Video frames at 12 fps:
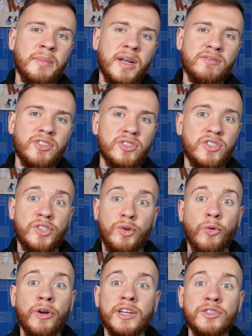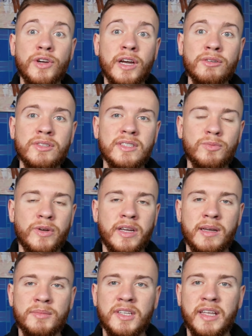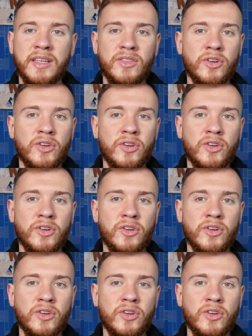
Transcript: amount of just scoring droughts when it comes to